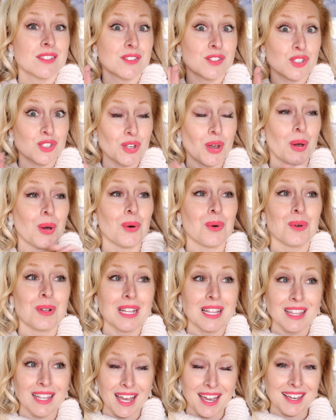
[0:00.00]
So
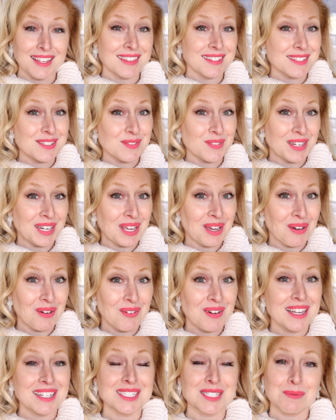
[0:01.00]
like this
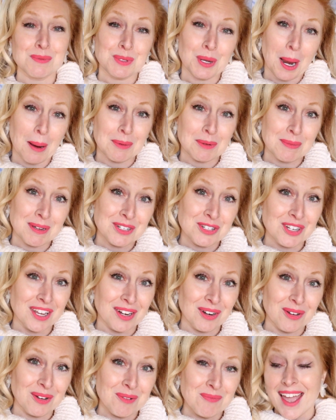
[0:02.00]
video and subscribe to my
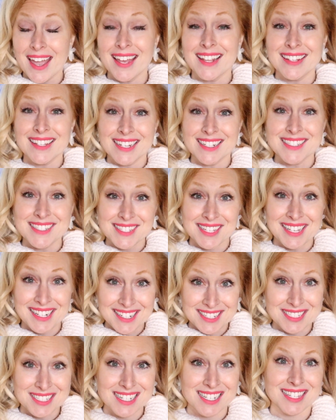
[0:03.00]
channel and let's get
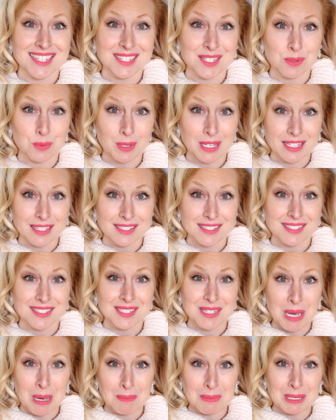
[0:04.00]
into this week's
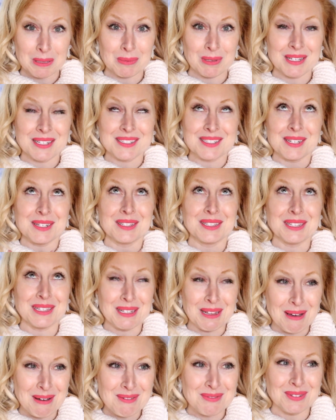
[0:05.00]
topic because I
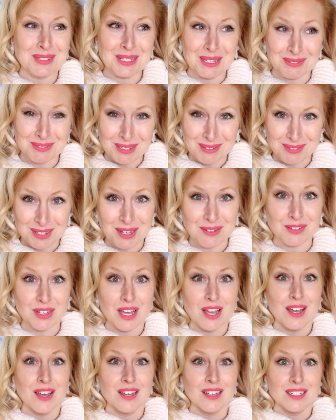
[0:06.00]
love, love, love, love
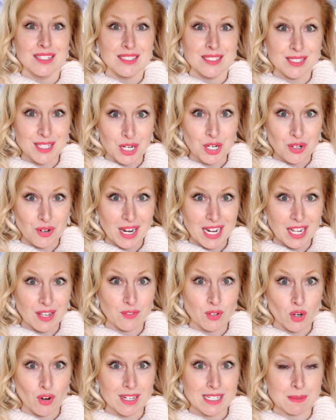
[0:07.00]
decorating
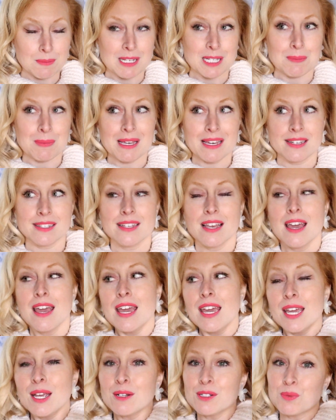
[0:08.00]
for Christmas because
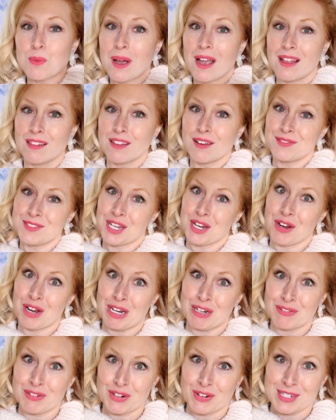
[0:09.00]
here's why I love
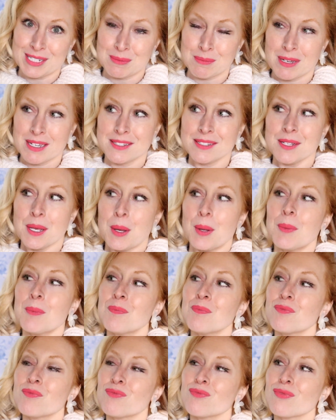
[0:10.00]
decorating for Christmas.
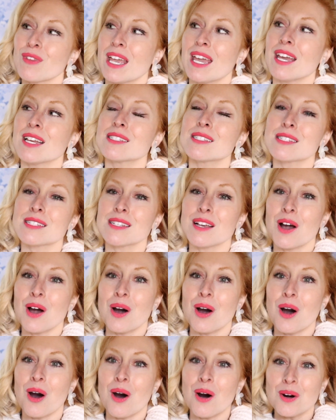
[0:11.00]
It's
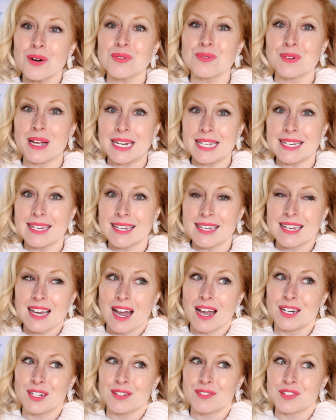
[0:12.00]
already
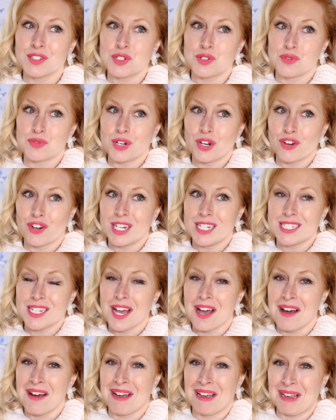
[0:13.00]
kind of a dreary
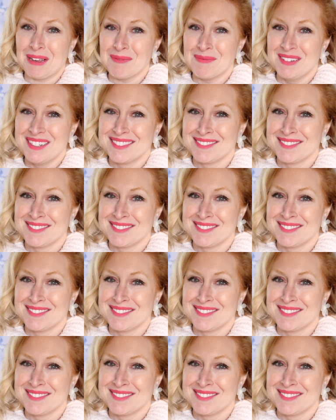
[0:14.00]
time.